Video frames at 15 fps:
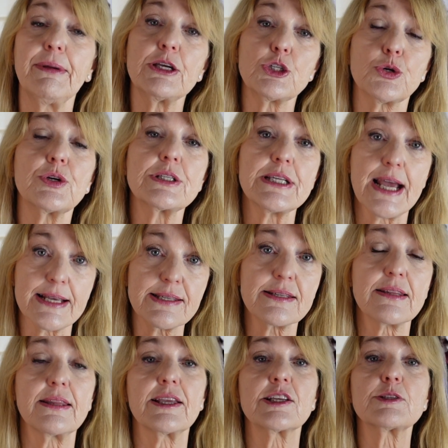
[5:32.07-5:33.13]
make sure to test
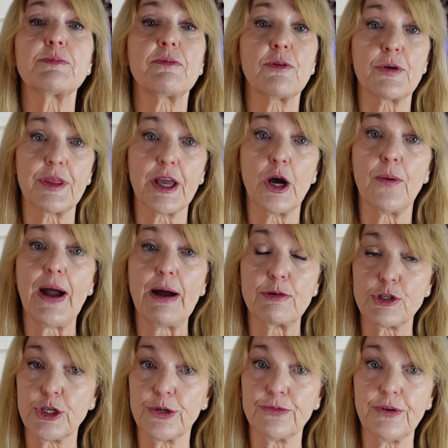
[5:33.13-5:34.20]
things before they go out
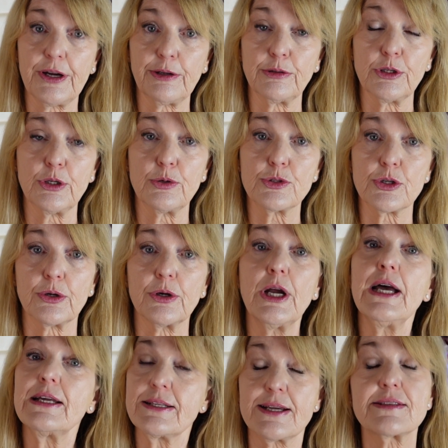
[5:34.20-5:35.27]
to your final user.
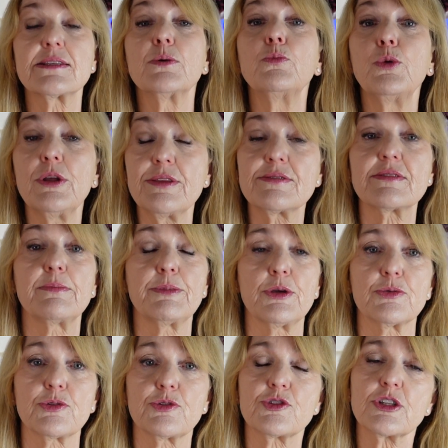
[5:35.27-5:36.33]
Test them with some
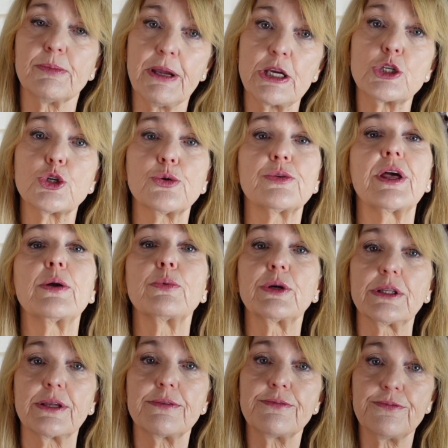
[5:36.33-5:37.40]
users to make sure they
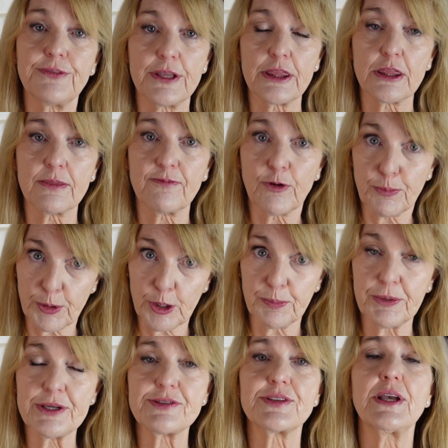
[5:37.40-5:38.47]
really fit for
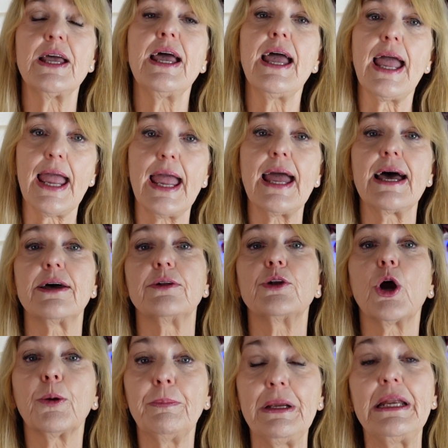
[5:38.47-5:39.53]
purpose and
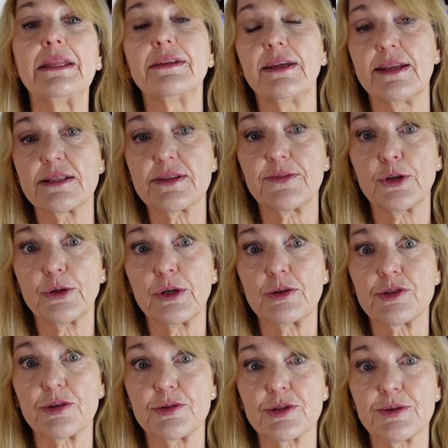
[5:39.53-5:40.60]
are meeting the needs of your
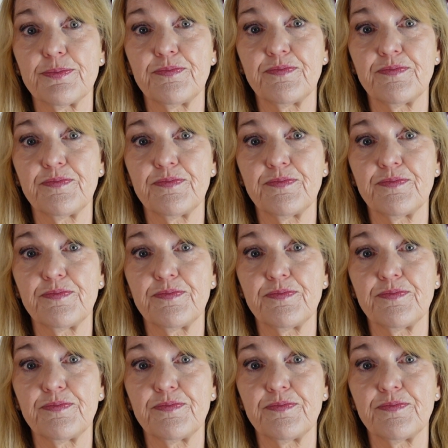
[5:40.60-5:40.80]
users.